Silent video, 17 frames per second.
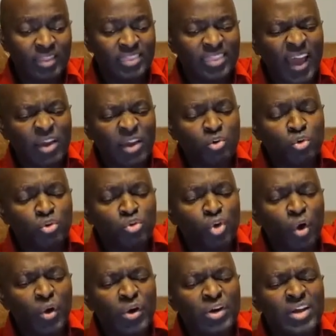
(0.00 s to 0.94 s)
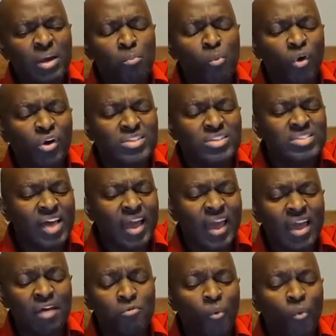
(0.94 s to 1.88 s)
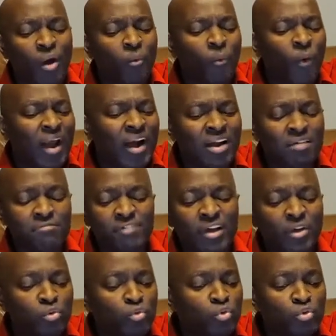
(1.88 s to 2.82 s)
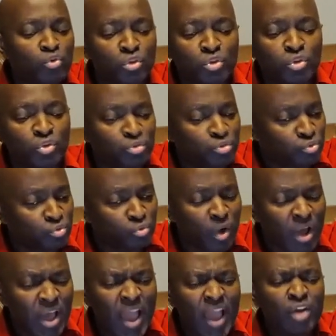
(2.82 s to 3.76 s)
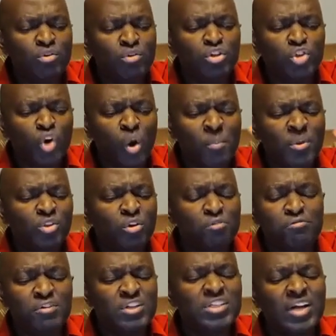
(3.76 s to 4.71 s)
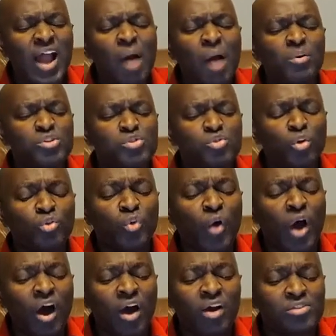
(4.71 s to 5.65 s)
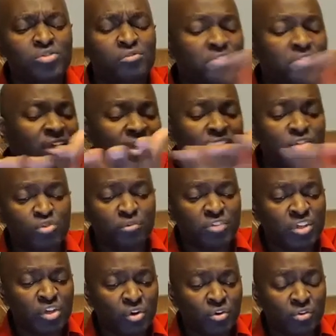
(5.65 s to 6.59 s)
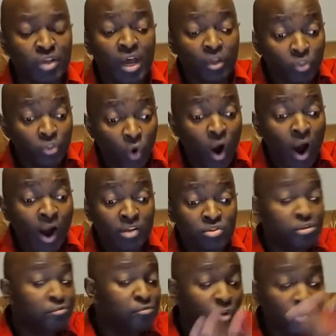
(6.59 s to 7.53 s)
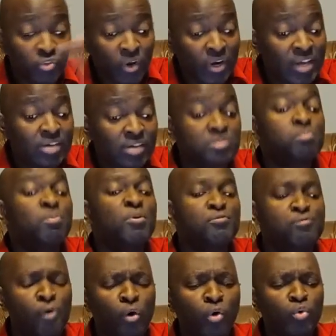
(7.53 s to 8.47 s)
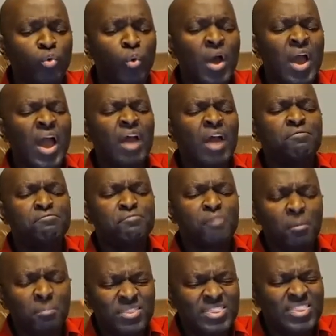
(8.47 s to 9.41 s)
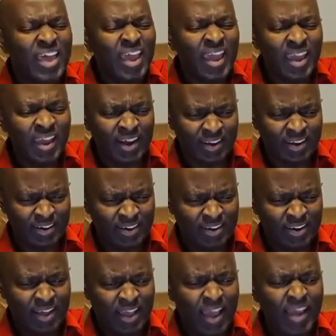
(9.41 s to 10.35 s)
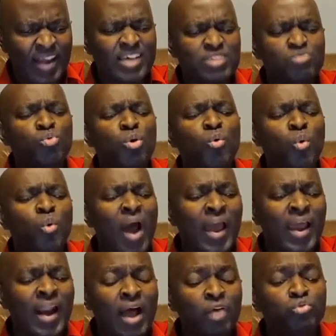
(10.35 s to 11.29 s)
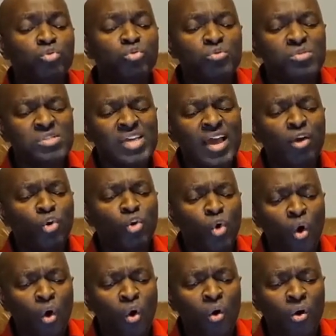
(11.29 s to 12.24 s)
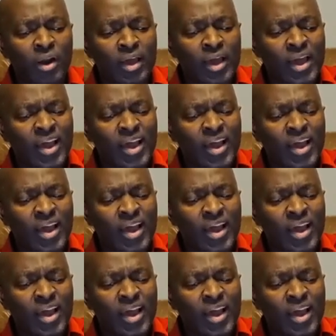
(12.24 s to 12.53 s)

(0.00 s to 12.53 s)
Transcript: and you turn them eh, wherever you, you choose to. And you show me the vision how I saw the hearts of kings of the earth, the hearts of all the leaders before you. And from there, and as we cry out to you, say, Lord,